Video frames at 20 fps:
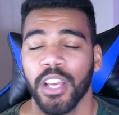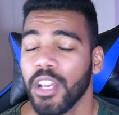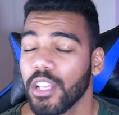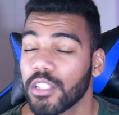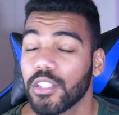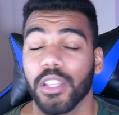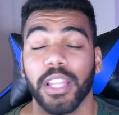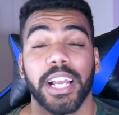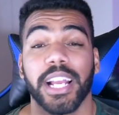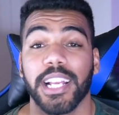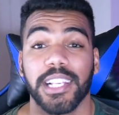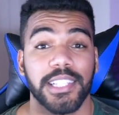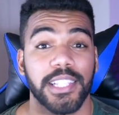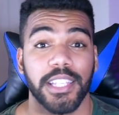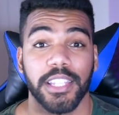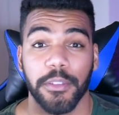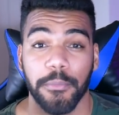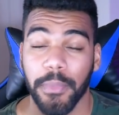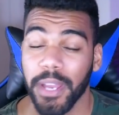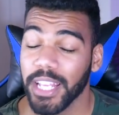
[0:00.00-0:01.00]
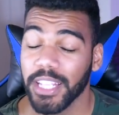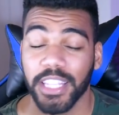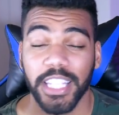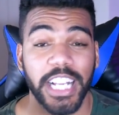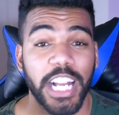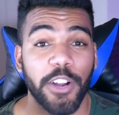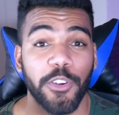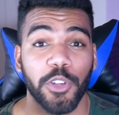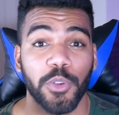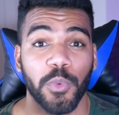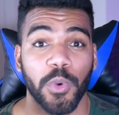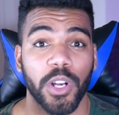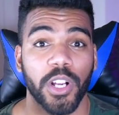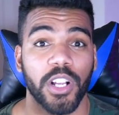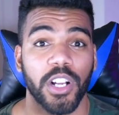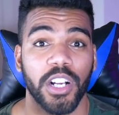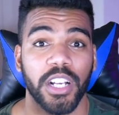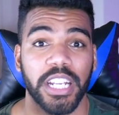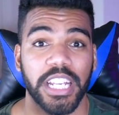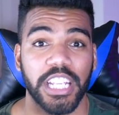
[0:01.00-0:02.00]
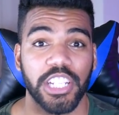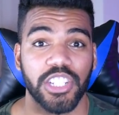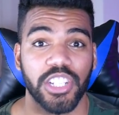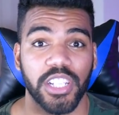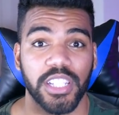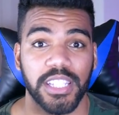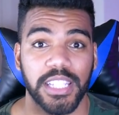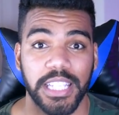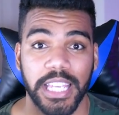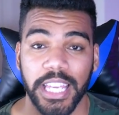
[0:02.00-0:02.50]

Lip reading: So like I said, the main thing I would work on is just